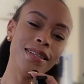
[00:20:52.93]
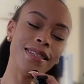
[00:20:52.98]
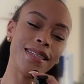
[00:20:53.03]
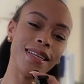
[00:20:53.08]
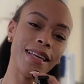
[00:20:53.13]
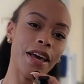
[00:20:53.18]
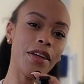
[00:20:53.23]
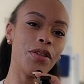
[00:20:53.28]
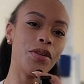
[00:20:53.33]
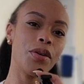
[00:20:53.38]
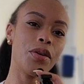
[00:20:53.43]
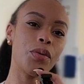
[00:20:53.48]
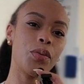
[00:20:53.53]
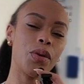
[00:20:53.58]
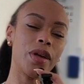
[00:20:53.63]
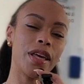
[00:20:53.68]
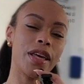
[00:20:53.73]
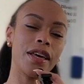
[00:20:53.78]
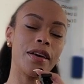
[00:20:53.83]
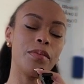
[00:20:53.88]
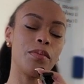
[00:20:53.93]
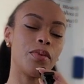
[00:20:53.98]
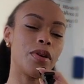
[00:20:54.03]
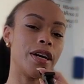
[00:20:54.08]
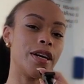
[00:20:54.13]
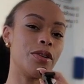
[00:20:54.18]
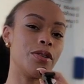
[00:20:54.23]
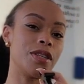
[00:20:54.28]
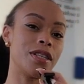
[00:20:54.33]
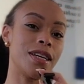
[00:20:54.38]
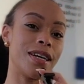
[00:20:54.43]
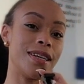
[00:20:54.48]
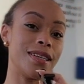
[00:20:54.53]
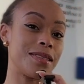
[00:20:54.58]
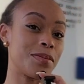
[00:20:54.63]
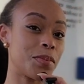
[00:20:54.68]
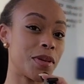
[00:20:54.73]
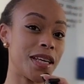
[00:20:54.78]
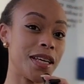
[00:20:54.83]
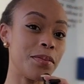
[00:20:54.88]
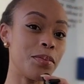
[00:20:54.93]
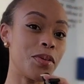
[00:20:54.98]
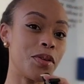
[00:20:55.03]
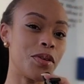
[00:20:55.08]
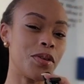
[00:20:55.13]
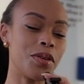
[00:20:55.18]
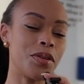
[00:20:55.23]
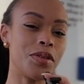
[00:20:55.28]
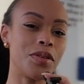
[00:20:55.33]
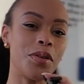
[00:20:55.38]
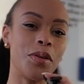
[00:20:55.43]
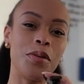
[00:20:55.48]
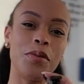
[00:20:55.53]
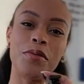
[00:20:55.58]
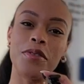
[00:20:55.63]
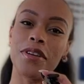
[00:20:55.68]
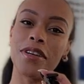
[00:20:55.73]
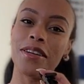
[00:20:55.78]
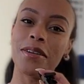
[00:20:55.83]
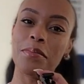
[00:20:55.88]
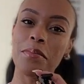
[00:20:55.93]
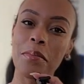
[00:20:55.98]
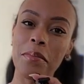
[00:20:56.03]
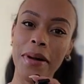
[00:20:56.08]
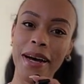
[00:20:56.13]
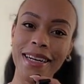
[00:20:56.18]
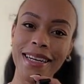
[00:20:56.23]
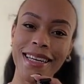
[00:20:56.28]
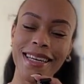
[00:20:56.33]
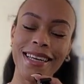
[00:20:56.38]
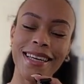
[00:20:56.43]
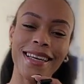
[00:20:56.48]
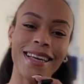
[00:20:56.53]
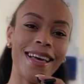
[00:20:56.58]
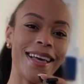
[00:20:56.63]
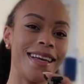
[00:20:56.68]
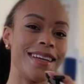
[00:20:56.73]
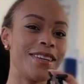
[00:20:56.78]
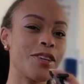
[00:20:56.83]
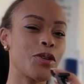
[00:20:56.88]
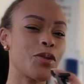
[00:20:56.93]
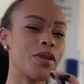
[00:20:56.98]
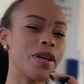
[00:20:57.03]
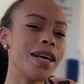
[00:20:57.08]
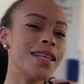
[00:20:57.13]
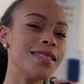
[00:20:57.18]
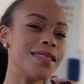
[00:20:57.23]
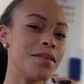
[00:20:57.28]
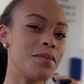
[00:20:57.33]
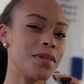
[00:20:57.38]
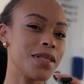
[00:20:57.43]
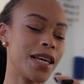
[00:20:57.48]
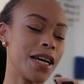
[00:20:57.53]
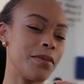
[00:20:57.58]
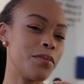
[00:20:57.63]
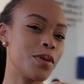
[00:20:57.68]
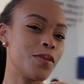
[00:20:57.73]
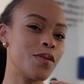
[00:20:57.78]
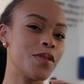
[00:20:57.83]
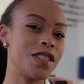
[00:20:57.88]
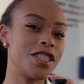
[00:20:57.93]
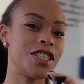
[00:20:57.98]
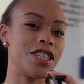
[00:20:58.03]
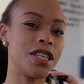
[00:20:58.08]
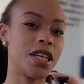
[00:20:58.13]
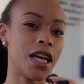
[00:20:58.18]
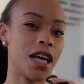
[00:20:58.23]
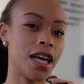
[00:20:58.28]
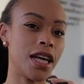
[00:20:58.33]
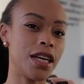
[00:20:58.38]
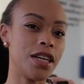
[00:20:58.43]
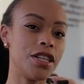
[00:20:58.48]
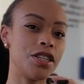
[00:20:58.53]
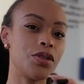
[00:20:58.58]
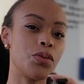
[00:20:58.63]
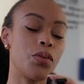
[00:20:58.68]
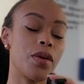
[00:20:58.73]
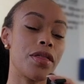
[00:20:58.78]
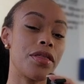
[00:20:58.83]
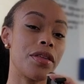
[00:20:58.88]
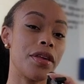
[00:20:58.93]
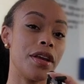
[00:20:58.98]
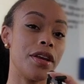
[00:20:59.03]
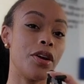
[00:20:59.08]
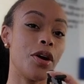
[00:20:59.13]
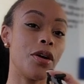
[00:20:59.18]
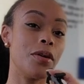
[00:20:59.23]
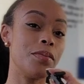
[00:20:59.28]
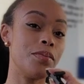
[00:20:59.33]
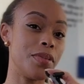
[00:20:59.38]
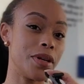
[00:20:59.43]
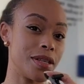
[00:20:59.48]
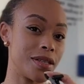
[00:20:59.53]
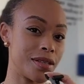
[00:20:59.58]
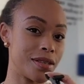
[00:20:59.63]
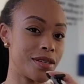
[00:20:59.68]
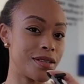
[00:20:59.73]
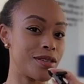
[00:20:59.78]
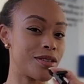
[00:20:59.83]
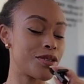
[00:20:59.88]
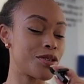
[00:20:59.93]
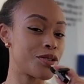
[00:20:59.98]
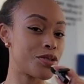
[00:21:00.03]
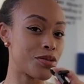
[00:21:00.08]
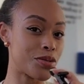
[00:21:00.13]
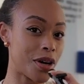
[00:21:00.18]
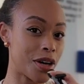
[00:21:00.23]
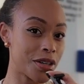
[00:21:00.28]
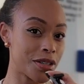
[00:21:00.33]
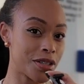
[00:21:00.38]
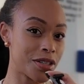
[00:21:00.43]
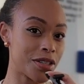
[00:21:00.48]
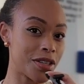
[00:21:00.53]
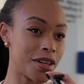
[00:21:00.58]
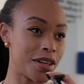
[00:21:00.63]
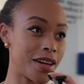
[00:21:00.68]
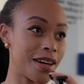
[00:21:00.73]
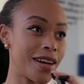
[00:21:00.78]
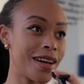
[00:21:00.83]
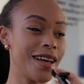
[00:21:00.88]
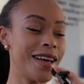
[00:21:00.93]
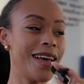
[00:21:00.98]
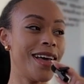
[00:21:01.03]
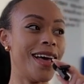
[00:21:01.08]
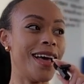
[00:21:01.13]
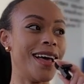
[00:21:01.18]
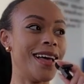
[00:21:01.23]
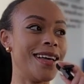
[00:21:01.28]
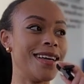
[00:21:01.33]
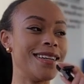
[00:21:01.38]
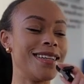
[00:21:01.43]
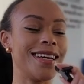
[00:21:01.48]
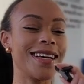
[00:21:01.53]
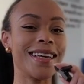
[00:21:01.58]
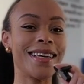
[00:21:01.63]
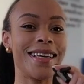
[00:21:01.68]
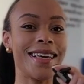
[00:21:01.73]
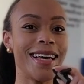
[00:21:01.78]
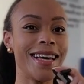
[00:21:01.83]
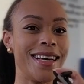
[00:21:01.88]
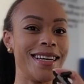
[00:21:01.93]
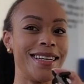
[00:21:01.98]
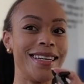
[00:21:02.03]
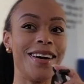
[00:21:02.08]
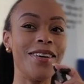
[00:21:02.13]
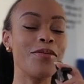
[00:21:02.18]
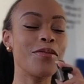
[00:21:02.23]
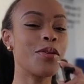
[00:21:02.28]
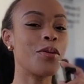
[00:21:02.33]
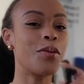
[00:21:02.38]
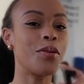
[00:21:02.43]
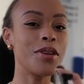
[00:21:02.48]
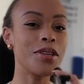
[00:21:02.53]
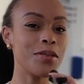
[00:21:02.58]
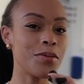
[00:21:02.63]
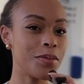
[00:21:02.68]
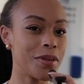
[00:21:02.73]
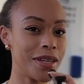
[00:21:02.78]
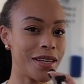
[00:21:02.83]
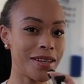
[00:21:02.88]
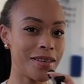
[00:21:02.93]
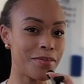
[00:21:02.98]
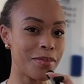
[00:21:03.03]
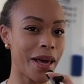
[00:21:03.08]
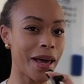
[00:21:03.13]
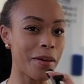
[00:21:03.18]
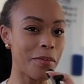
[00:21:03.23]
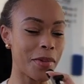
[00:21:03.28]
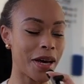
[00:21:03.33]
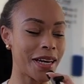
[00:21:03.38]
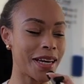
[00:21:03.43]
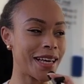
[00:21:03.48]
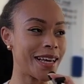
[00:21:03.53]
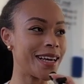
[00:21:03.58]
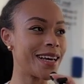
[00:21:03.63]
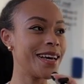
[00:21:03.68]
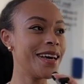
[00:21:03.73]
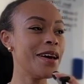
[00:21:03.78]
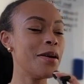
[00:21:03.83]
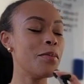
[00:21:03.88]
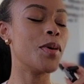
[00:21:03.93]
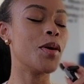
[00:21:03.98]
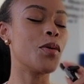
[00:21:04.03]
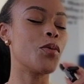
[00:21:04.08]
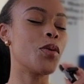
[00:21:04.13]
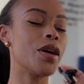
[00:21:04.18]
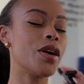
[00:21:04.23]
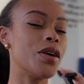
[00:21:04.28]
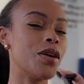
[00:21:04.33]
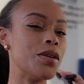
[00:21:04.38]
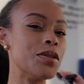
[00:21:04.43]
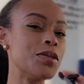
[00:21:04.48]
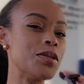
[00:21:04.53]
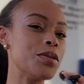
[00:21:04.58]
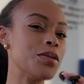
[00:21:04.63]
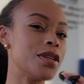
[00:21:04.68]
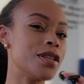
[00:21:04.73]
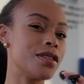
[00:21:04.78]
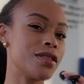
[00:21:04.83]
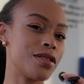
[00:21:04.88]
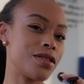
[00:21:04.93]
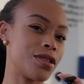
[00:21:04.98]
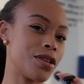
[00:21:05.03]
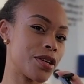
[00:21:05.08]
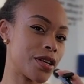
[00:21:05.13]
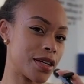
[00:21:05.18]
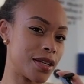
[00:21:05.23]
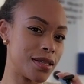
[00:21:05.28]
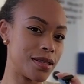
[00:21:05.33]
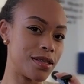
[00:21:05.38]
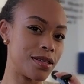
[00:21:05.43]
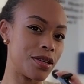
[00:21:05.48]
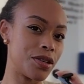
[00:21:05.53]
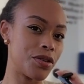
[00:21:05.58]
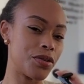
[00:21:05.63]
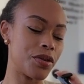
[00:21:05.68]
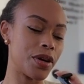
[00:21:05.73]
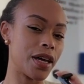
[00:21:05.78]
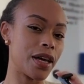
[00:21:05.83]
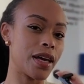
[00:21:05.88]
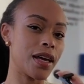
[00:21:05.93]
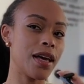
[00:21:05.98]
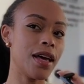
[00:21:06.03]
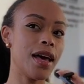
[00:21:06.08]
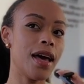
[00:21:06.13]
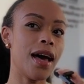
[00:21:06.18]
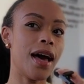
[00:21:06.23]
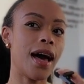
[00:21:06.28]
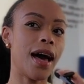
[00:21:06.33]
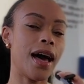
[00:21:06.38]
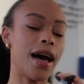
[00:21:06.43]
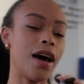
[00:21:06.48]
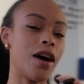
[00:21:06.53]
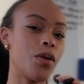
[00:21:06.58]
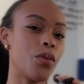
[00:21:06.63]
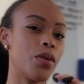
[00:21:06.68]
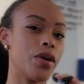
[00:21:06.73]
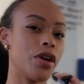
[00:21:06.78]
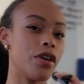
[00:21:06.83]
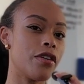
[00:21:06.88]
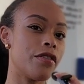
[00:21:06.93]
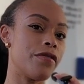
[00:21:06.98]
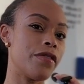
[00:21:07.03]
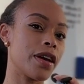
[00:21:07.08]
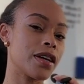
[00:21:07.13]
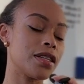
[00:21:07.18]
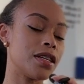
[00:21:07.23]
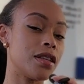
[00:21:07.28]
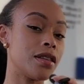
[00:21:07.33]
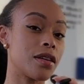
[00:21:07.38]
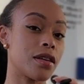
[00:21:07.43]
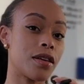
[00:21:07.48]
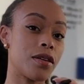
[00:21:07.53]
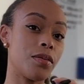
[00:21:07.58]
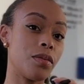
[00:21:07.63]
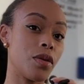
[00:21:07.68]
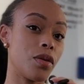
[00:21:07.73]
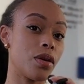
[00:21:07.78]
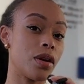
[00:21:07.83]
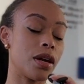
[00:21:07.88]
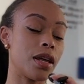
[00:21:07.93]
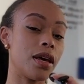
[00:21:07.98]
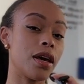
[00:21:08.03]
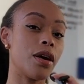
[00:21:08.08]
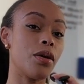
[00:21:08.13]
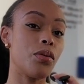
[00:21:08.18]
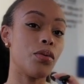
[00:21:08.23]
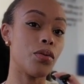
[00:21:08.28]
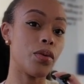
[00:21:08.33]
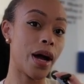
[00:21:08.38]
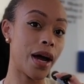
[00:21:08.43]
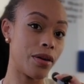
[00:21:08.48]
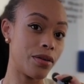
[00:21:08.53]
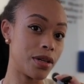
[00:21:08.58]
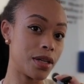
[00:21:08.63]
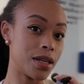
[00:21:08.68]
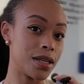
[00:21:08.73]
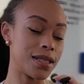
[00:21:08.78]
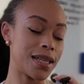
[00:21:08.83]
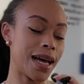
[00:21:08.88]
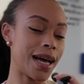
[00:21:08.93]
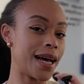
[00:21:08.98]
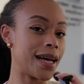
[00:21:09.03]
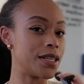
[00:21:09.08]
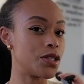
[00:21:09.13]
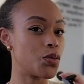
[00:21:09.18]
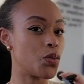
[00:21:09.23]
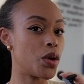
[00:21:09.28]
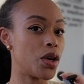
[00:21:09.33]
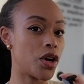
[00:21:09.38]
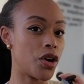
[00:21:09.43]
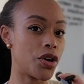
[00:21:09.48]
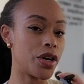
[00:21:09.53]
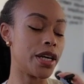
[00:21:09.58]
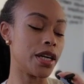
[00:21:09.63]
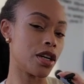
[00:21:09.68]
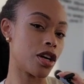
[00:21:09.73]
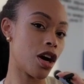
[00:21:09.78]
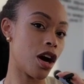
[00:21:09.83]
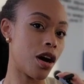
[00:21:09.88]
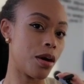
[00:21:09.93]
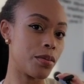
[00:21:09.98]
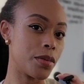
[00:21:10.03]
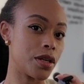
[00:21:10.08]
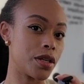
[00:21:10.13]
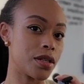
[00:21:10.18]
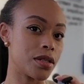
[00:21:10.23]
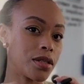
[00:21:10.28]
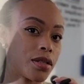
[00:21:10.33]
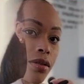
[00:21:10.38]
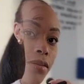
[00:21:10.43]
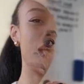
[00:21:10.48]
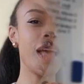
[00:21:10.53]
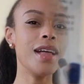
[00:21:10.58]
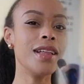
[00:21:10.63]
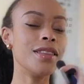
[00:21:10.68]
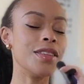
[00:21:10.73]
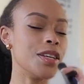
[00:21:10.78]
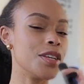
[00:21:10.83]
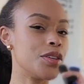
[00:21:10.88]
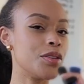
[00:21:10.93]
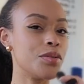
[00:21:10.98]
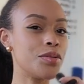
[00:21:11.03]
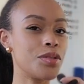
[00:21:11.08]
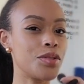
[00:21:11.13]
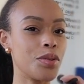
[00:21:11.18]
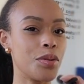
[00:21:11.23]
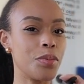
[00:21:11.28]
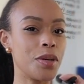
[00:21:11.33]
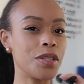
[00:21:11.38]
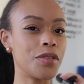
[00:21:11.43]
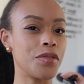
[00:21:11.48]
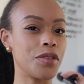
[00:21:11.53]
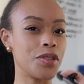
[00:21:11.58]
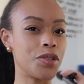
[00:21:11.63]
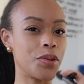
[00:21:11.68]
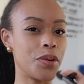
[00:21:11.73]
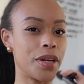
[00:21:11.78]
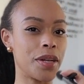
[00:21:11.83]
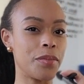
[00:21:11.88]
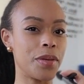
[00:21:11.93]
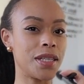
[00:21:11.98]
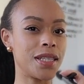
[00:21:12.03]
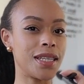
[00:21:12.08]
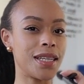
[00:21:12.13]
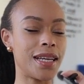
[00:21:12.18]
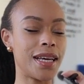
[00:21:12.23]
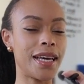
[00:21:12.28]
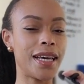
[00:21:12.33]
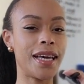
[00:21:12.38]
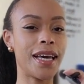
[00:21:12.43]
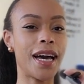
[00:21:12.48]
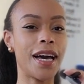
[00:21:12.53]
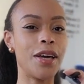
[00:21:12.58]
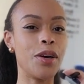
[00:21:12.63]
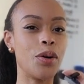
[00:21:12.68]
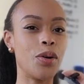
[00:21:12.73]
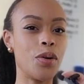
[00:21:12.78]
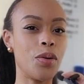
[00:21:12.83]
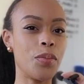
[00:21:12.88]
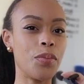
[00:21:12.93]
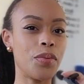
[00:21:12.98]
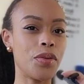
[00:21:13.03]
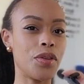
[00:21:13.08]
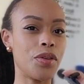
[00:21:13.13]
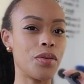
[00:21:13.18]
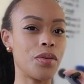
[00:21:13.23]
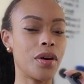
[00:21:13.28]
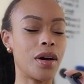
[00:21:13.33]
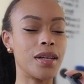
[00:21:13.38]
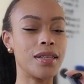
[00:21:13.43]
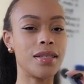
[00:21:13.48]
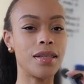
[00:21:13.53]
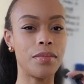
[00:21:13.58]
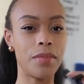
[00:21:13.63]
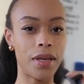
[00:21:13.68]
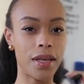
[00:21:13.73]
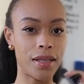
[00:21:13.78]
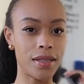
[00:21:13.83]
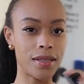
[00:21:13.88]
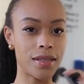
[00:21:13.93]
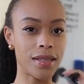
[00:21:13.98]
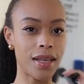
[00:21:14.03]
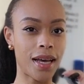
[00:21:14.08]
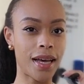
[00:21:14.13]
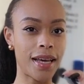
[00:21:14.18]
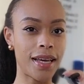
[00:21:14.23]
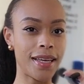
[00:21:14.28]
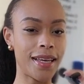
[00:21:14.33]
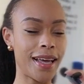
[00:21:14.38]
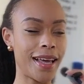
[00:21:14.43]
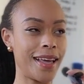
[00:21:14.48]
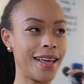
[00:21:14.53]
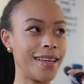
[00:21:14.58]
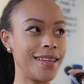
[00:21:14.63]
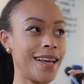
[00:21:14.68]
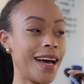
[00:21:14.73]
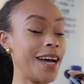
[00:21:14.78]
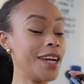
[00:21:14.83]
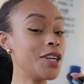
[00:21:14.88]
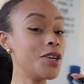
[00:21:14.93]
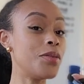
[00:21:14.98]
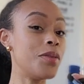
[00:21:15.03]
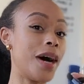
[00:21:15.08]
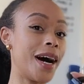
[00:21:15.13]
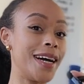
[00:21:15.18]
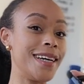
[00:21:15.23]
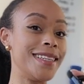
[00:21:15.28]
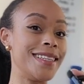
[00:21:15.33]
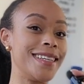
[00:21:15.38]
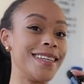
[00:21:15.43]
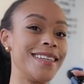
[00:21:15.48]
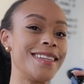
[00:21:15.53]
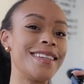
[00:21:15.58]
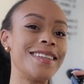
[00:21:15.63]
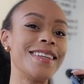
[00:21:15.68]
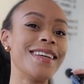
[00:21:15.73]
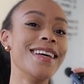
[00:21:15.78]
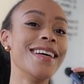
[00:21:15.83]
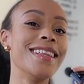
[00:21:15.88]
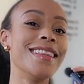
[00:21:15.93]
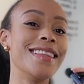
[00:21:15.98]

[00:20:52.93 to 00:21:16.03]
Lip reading: Together, we can prioritize people over money and create some type of change within our business structure. And again, of course, we need to make money, but we also need to start considering how we are affecting the community around us as we are in commerce. Thank you so much for joining me today. I hope you got some insight, and I know I did.